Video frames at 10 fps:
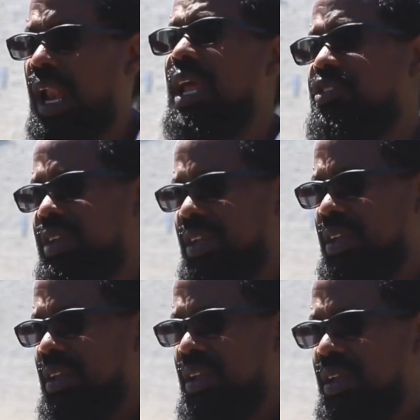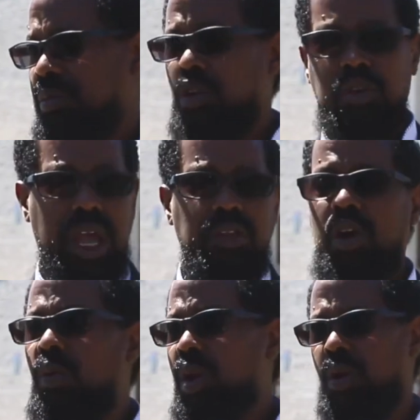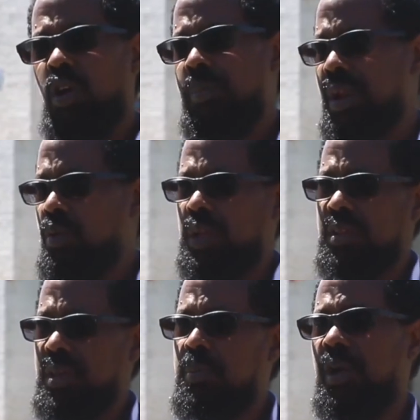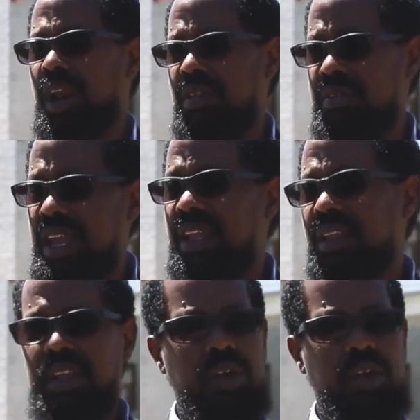alleging. Because I don't want to comment what somebody said.